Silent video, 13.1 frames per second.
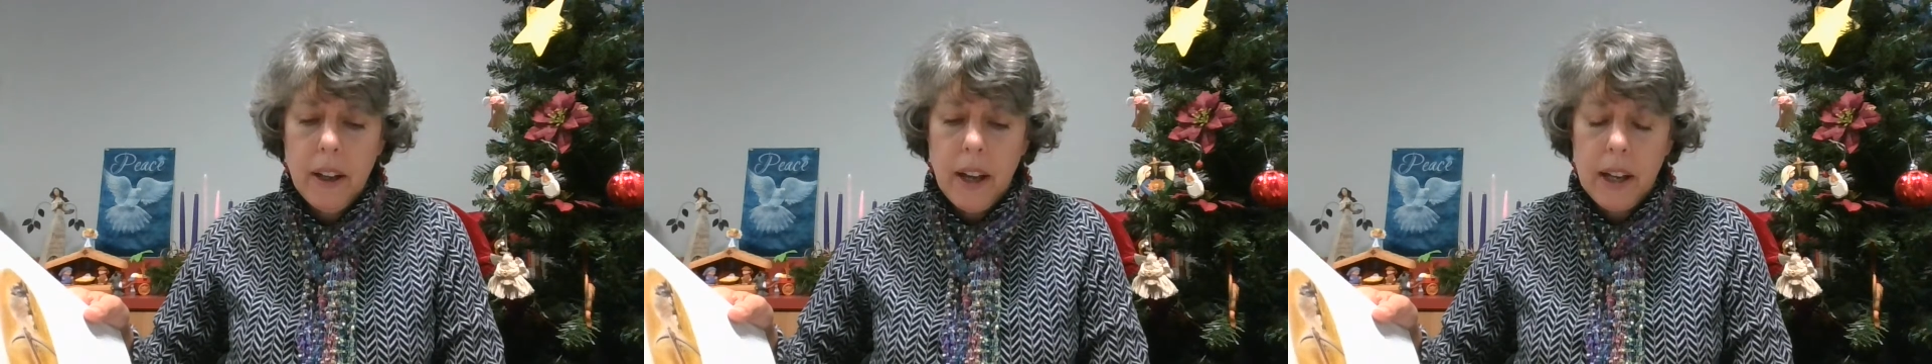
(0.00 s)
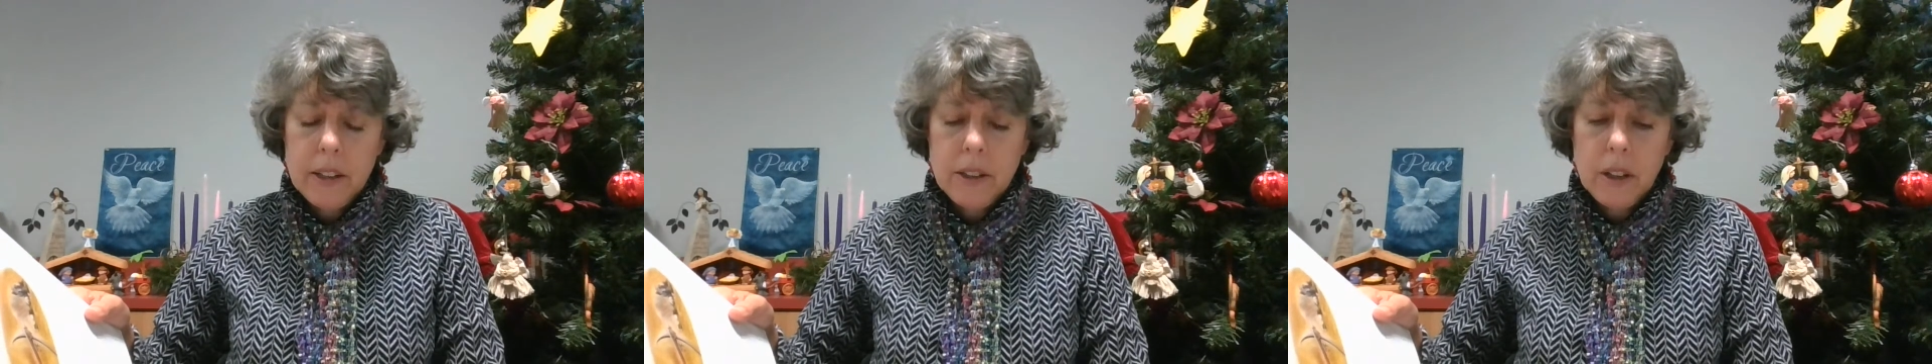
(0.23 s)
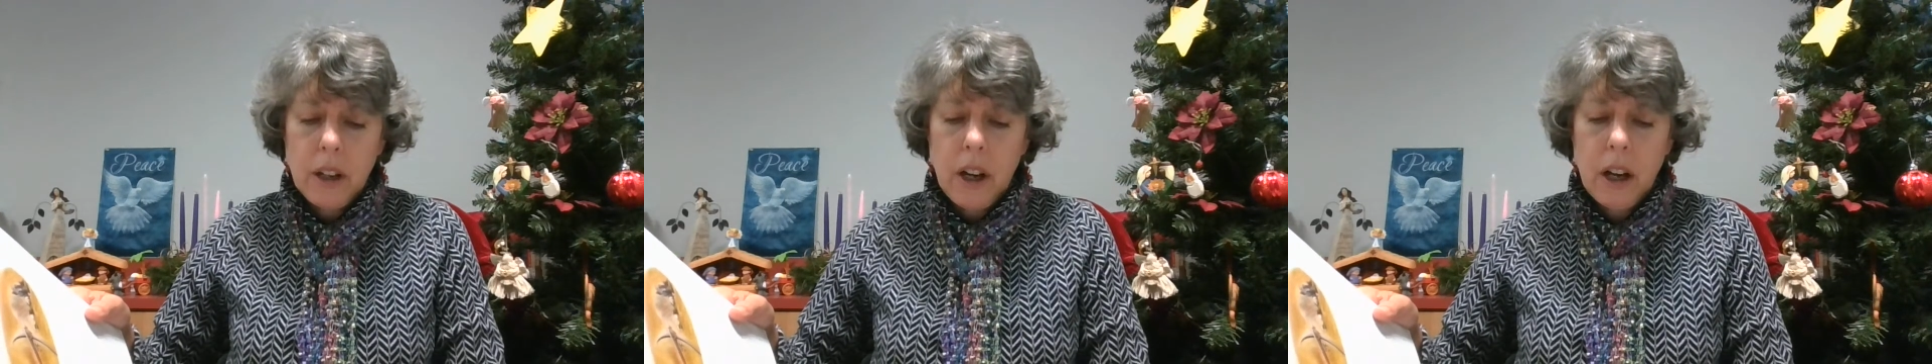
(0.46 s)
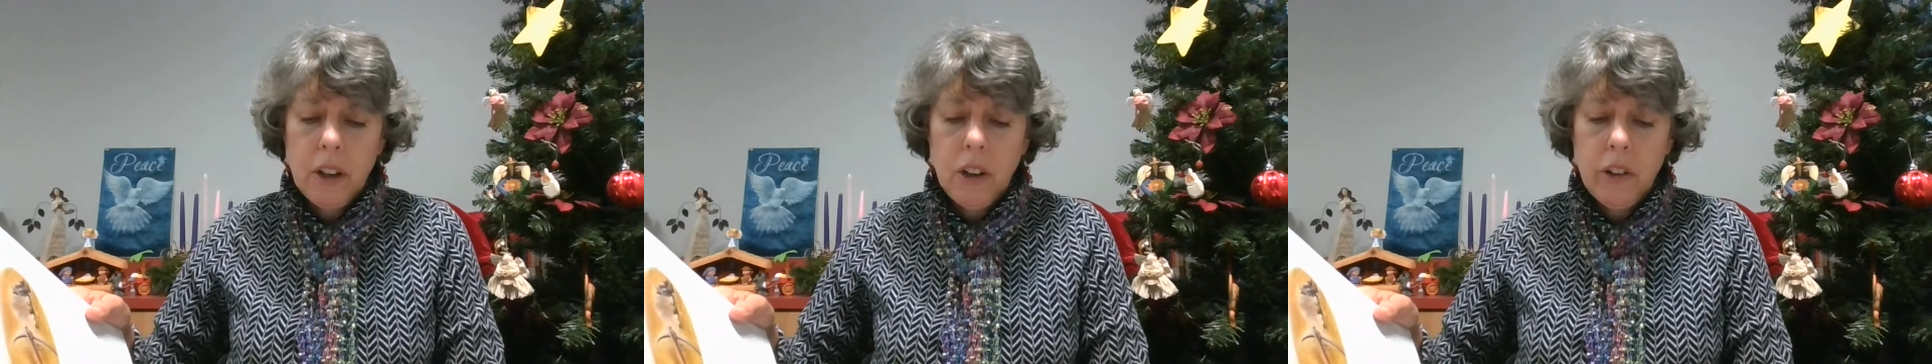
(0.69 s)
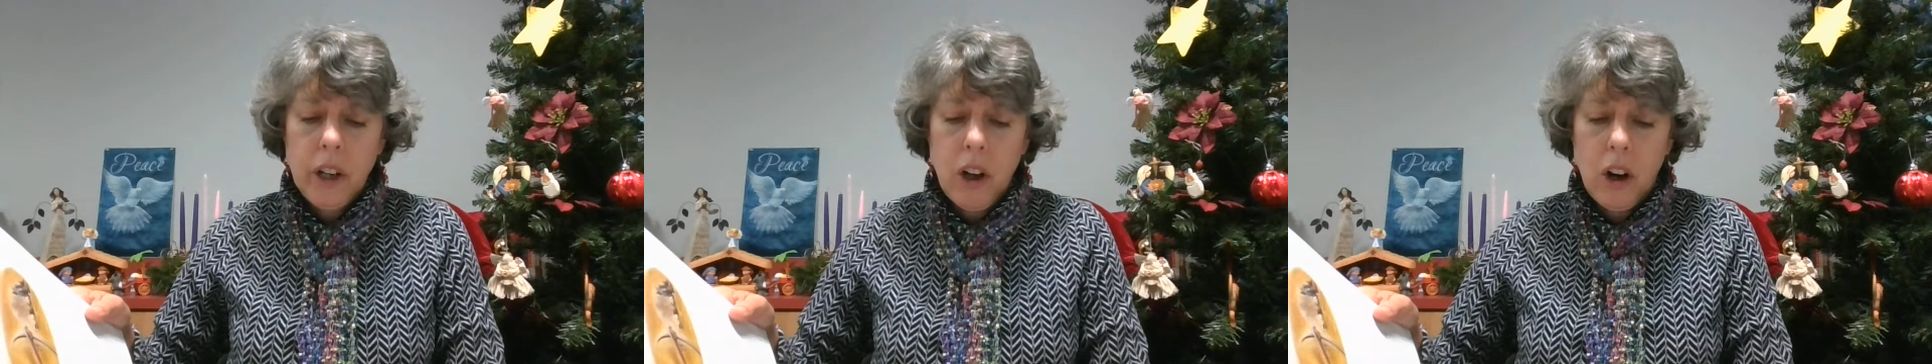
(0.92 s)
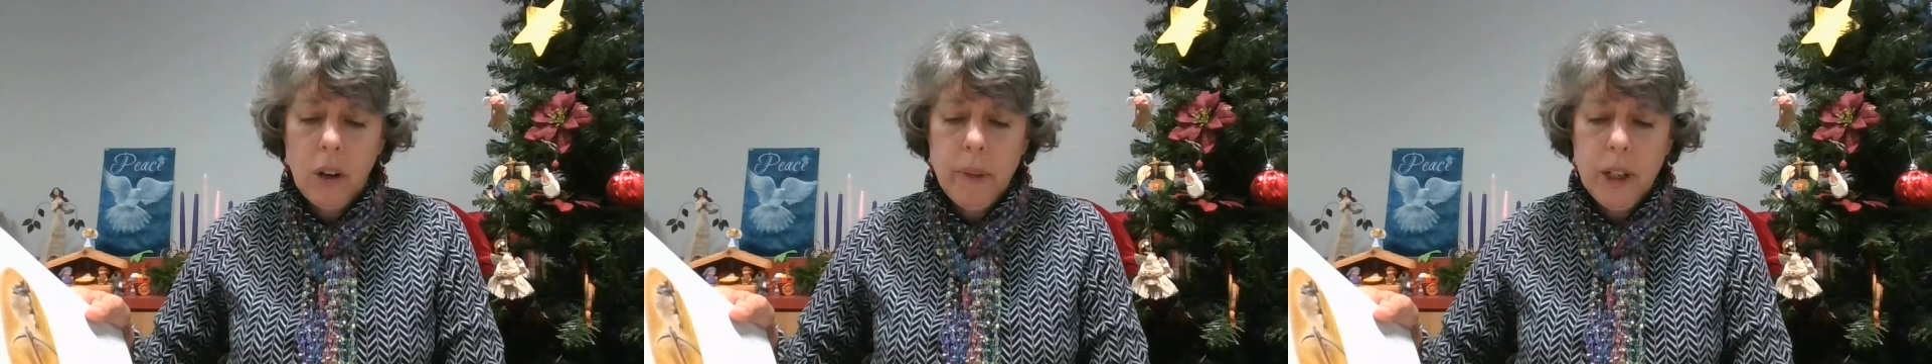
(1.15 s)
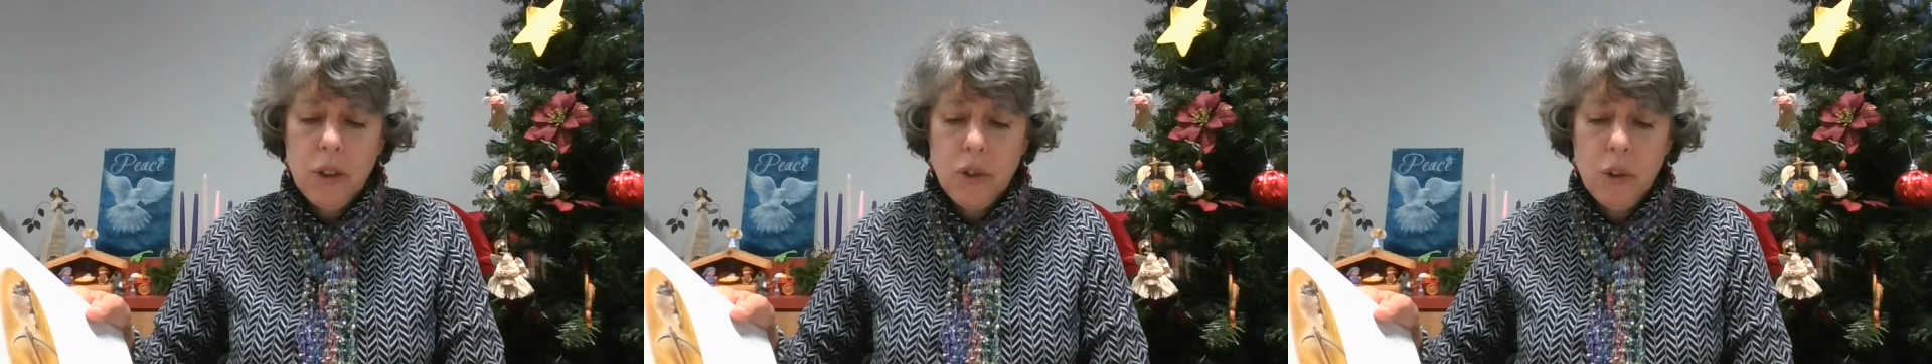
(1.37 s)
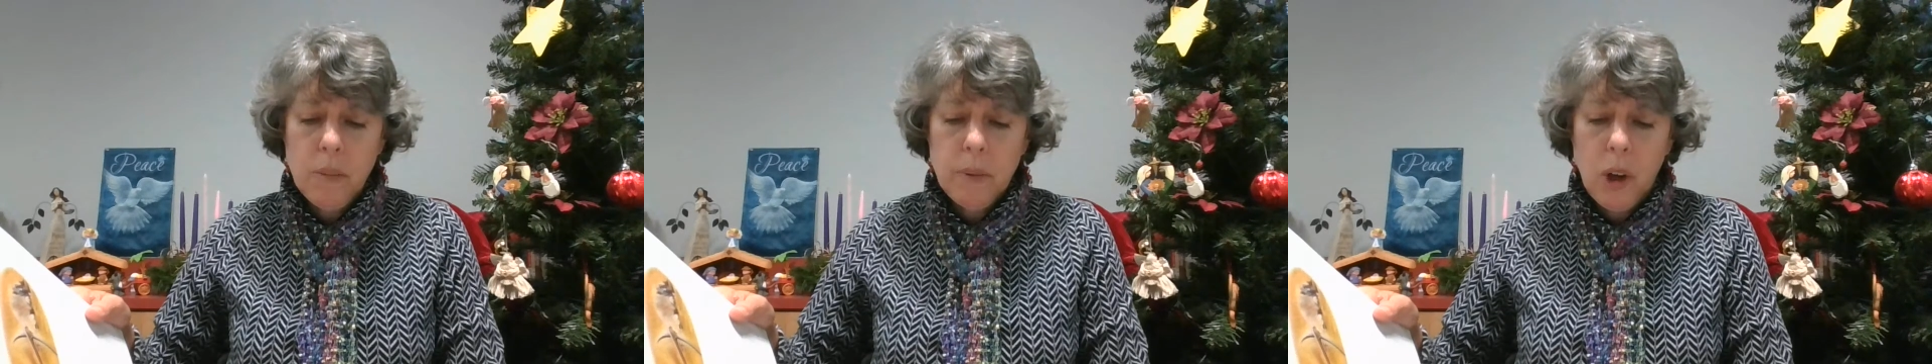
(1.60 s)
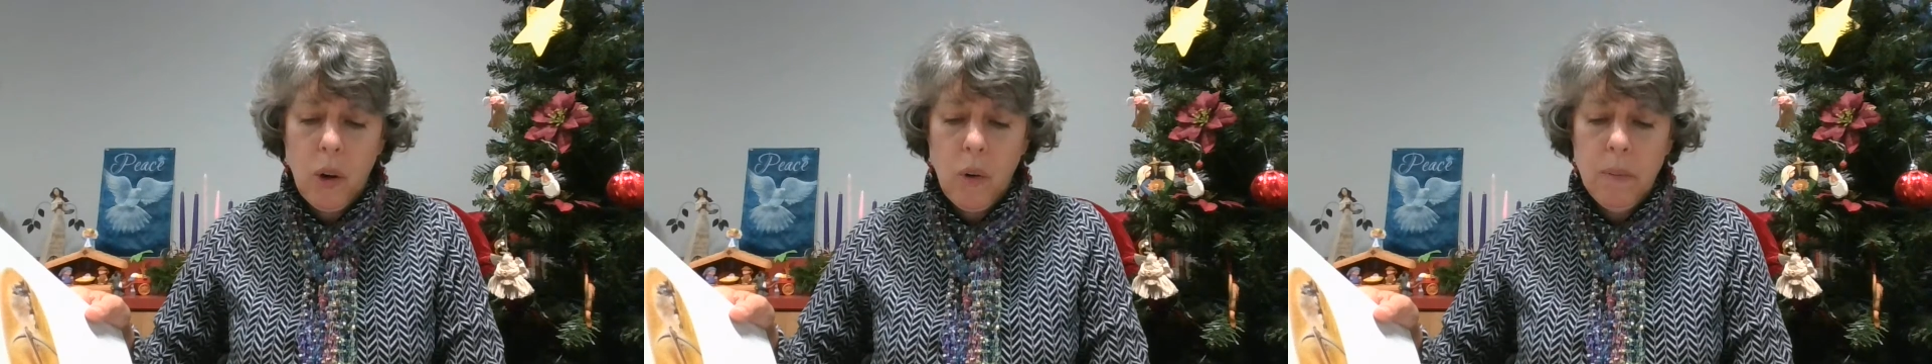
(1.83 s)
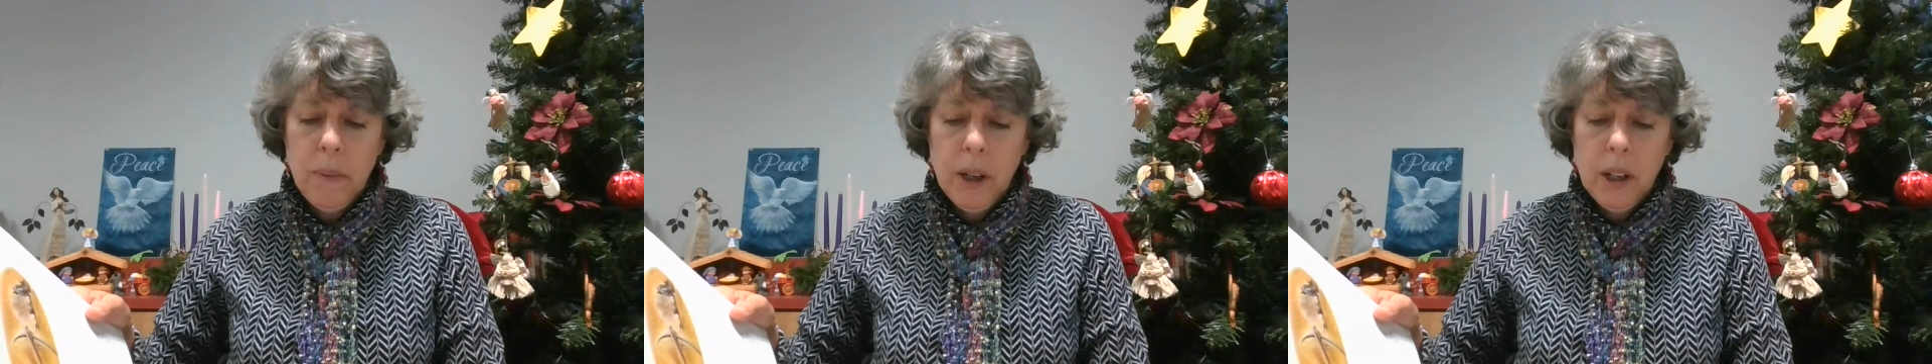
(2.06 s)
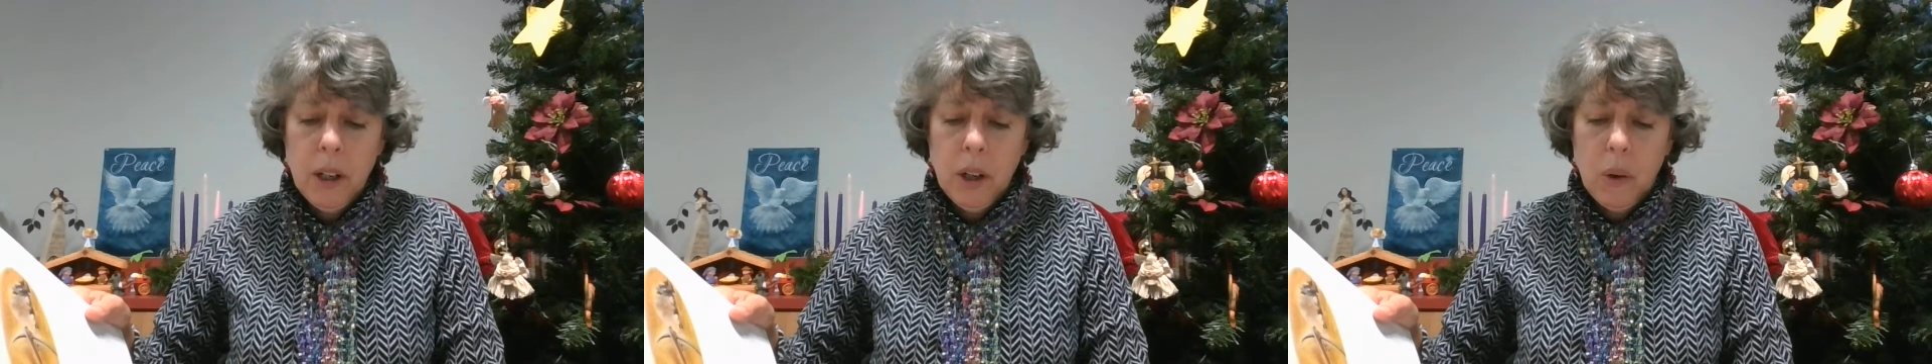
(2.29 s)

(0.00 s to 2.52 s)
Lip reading: As the conquering army trooped home,